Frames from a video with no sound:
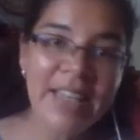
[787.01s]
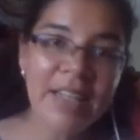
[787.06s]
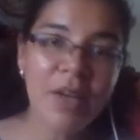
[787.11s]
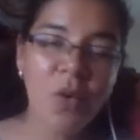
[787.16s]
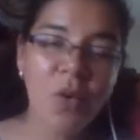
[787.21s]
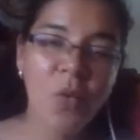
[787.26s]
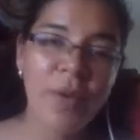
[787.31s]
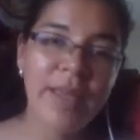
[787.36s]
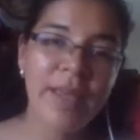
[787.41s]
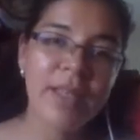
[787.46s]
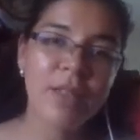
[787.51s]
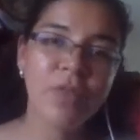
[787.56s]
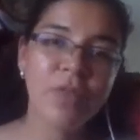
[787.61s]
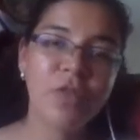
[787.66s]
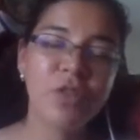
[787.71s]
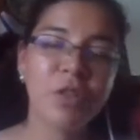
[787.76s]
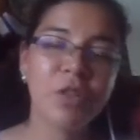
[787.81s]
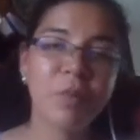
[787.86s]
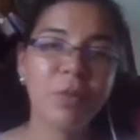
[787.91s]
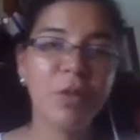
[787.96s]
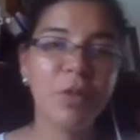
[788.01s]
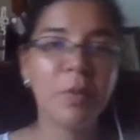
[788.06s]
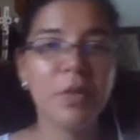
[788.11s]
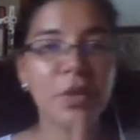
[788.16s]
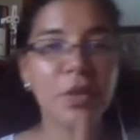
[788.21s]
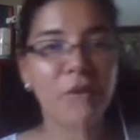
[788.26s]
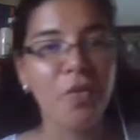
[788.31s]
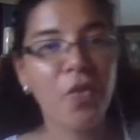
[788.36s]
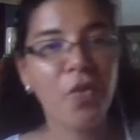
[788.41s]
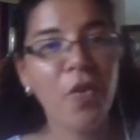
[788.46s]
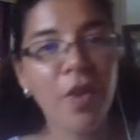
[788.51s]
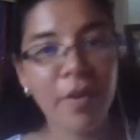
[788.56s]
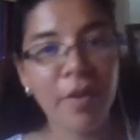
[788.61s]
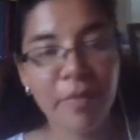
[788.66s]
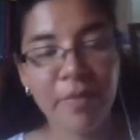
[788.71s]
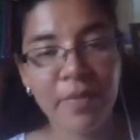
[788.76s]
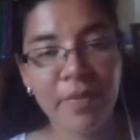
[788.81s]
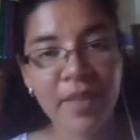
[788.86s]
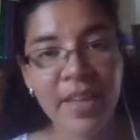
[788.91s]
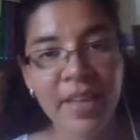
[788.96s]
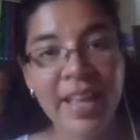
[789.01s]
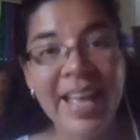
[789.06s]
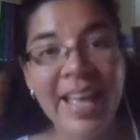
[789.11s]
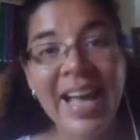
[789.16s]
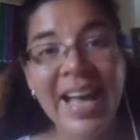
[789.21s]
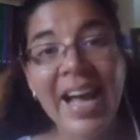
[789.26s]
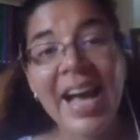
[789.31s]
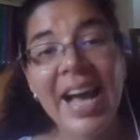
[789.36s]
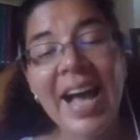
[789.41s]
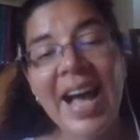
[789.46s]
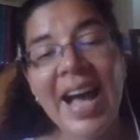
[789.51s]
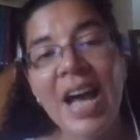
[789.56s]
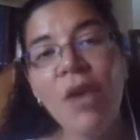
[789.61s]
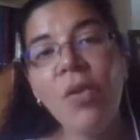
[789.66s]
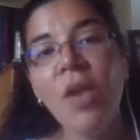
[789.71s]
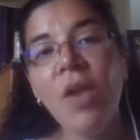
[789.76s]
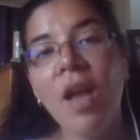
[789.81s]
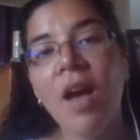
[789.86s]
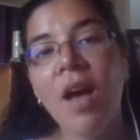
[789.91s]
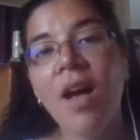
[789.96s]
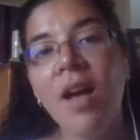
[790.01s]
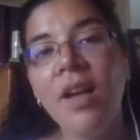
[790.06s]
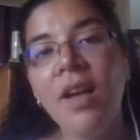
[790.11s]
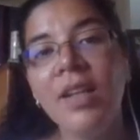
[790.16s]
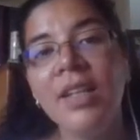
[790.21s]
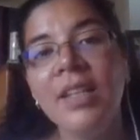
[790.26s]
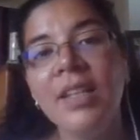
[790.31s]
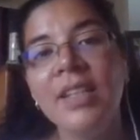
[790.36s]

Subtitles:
weeks for sperm to form. How long